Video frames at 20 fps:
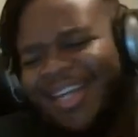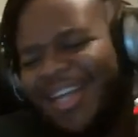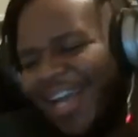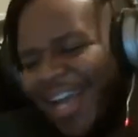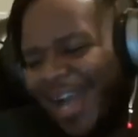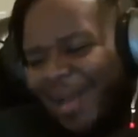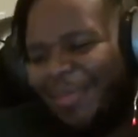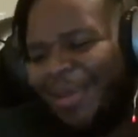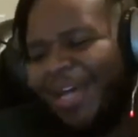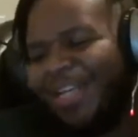
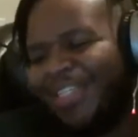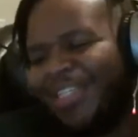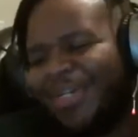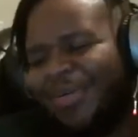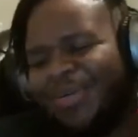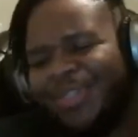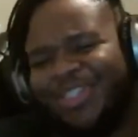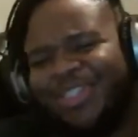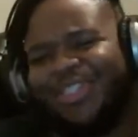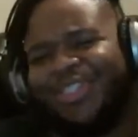I'm not sure
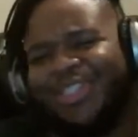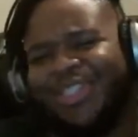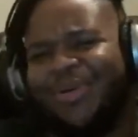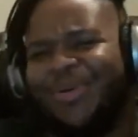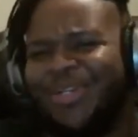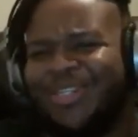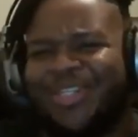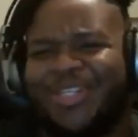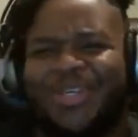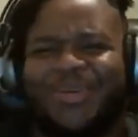we should show
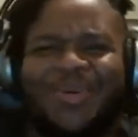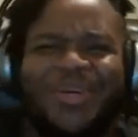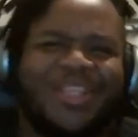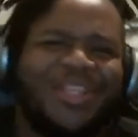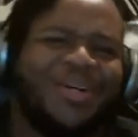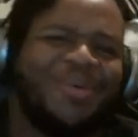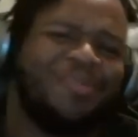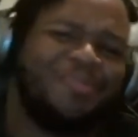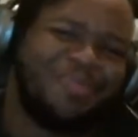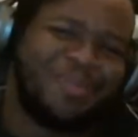it to you
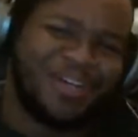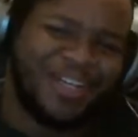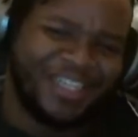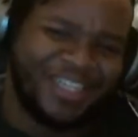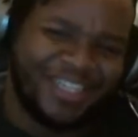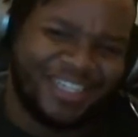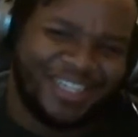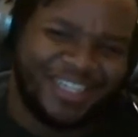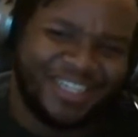either. But.